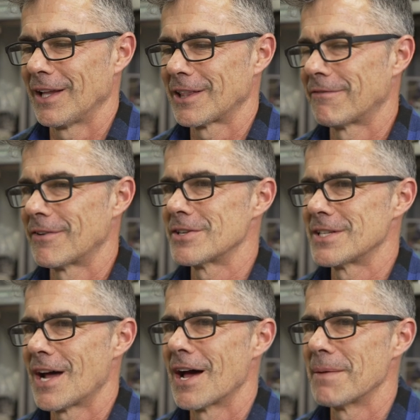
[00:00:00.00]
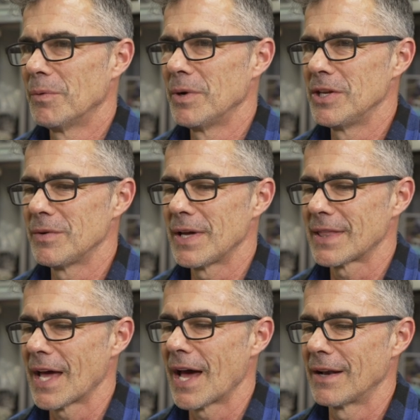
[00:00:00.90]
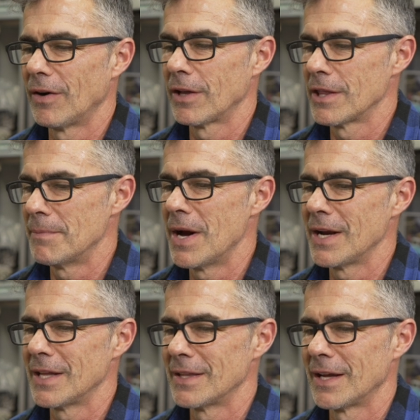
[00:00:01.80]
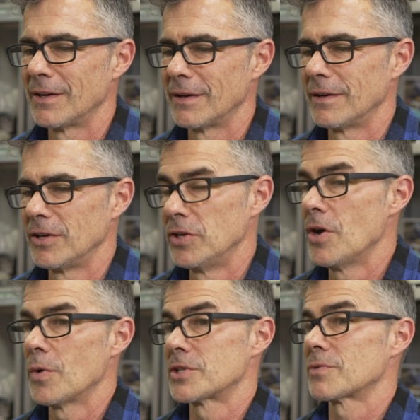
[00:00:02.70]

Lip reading: it the first time. When you get that on the money, then you know it's